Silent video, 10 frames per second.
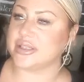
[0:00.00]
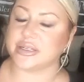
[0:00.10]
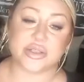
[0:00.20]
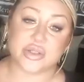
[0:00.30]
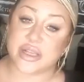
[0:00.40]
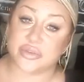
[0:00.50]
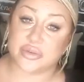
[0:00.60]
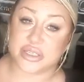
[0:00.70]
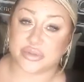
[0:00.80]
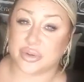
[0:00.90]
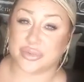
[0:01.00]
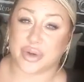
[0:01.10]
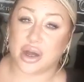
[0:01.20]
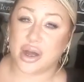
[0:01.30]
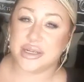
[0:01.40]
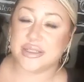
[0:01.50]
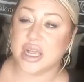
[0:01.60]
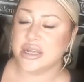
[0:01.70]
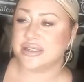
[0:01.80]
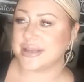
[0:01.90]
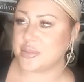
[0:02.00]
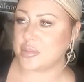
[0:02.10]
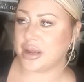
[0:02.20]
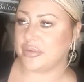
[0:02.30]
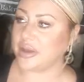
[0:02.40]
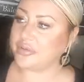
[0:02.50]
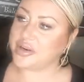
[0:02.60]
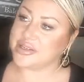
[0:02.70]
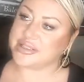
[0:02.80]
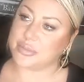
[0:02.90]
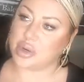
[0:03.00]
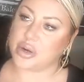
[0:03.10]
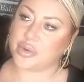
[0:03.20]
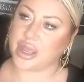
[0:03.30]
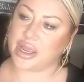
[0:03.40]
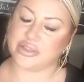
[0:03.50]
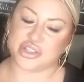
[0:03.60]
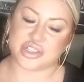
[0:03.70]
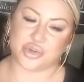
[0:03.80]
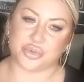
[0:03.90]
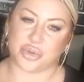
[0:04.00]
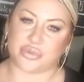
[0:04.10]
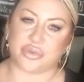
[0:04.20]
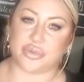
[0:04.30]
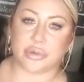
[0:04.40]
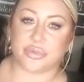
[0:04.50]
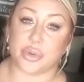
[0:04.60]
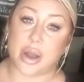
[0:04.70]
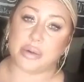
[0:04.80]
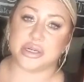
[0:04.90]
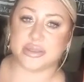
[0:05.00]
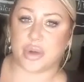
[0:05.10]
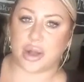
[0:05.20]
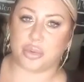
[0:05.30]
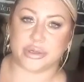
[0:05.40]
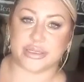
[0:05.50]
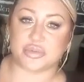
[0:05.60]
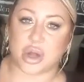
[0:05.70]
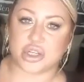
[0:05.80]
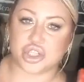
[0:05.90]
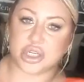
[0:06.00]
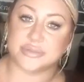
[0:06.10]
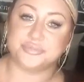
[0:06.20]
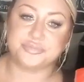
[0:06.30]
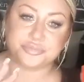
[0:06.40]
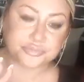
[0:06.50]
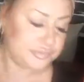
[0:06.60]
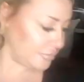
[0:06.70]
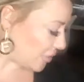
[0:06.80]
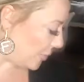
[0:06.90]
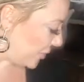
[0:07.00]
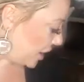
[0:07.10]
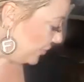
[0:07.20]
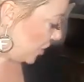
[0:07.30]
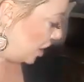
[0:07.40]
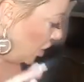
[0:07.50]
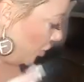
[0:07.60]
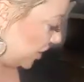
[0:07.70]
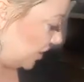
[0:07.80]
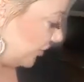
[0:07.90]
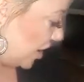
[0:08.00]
6 or 7 different fajas. Some are my favorite, some are okay. They just hold me over for a few hours while one is washing. But with the